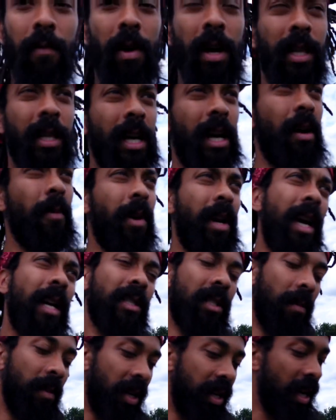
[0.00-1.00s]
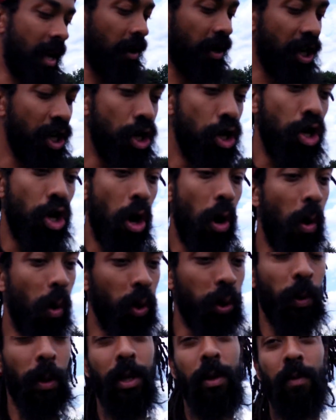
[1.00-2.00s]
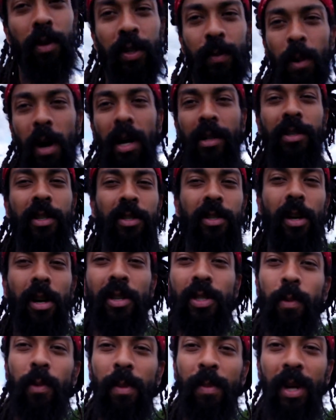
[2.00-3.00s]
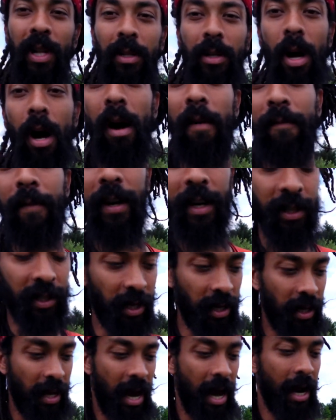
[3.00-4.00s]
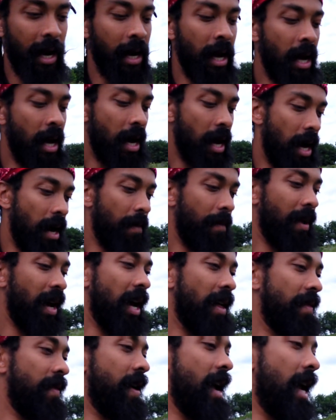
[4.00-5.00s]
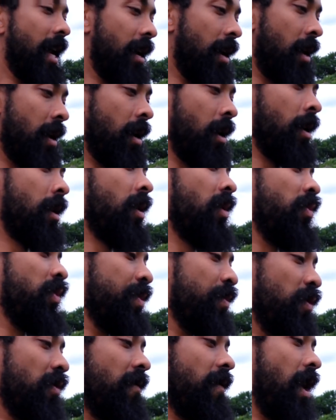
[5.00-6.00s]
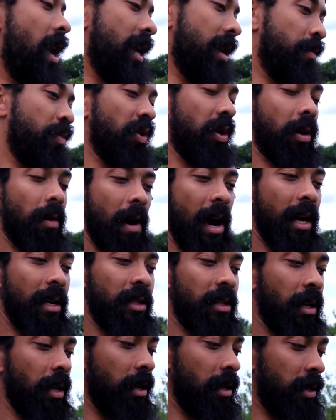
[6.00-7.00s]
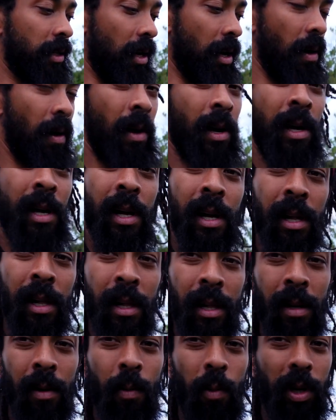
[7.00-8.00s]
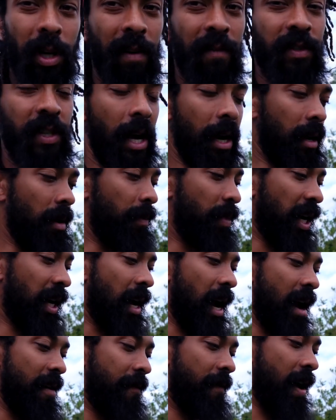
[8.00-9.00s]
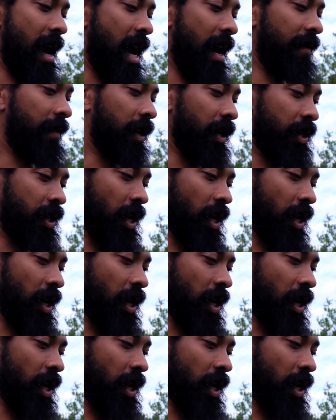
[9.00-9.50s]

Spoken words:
right there. When I ask him to down, he knows what the responses are. So we build confidence in that, and then we move on and progress. So we'll give Senna a big high five. Good